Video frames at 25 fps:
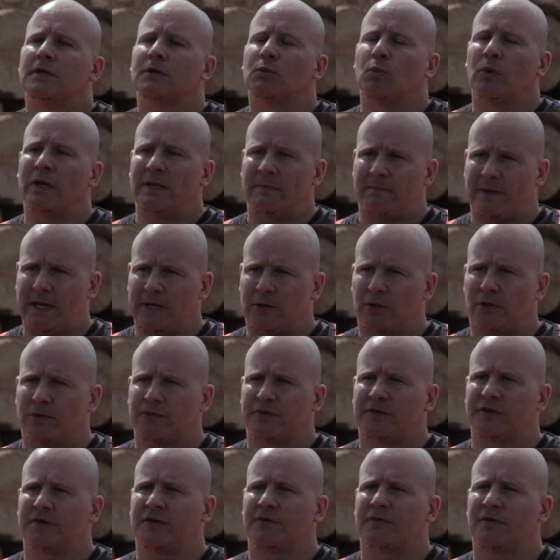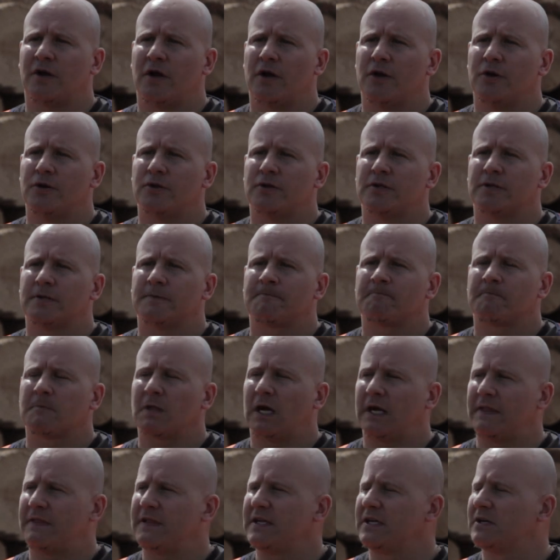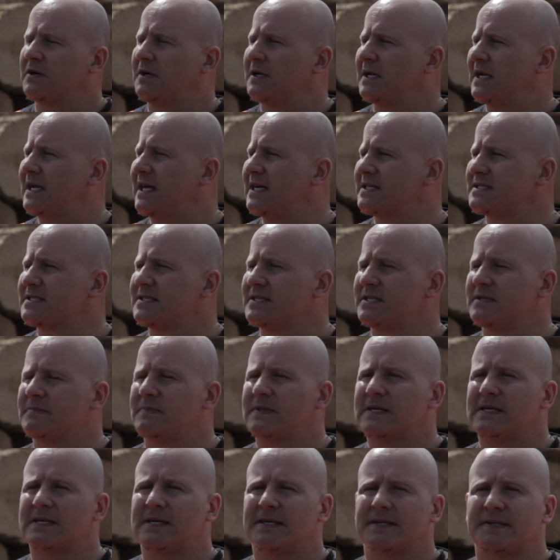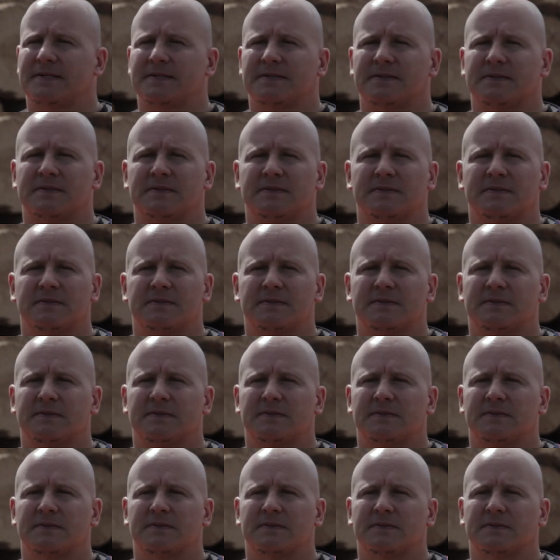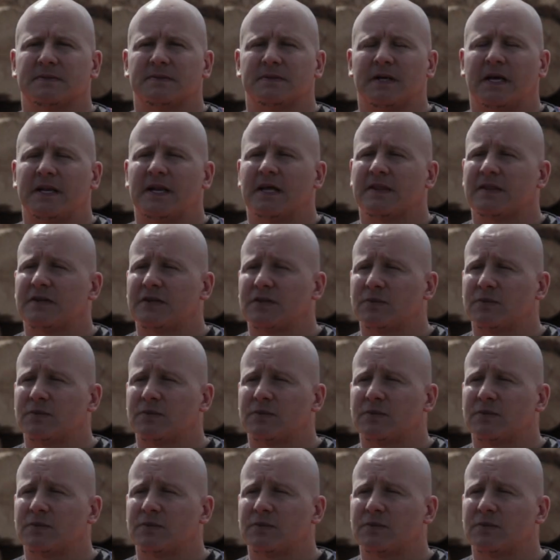Went back onto the road. I think I lasted about another